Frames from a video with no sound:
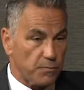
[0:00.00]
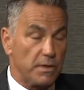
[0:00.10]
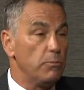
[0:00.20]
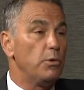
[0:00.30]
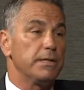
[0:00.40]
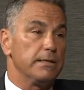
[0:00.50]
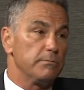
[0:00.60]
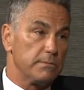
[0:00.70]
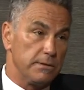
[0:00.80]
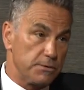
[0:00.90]
they want it,
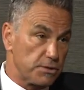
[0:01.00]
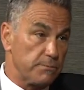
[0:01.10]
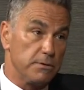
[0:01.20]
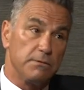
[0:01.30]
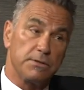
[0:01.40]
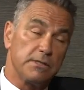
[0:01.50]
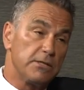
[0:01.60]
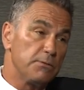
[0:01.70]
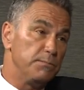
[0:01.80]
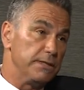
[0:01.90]
and they'll ship you over there in a
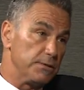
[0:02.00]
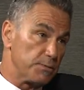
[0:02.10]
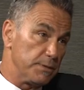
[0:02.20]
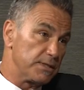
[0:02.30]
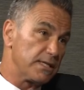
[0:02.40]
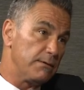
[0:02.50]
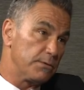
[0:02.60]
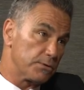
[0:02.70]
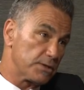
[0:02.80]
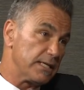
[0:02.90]
heartbeat to spend time
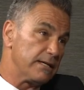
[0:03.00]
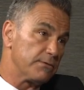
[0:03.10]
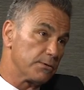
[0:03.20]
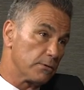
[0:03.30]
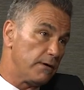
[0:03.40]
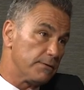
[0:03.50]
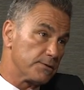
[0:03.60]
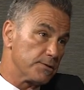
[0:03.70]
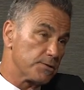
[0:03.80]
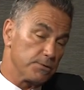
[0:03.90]
with their staff or their
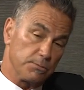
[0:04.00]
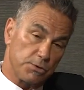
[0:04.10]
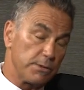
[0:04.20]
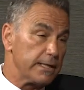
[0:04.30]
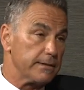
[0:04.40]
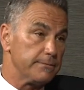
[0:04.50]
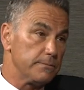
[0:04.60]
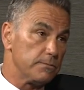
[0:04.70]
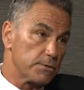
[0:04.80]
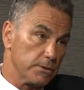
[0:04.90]
offices to train.
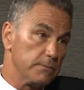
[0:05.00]
So